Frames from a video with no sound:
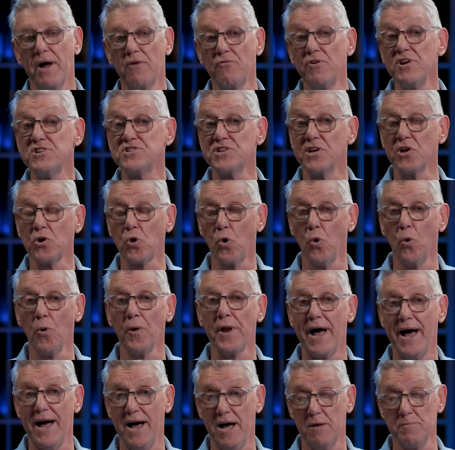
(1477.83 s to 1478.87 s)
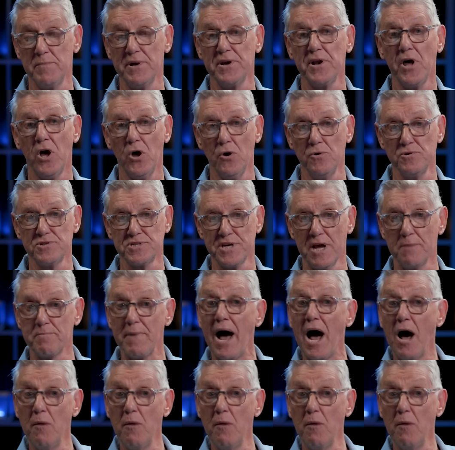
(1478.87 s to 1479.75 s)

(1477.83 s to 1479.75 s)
originally called Amenhotep.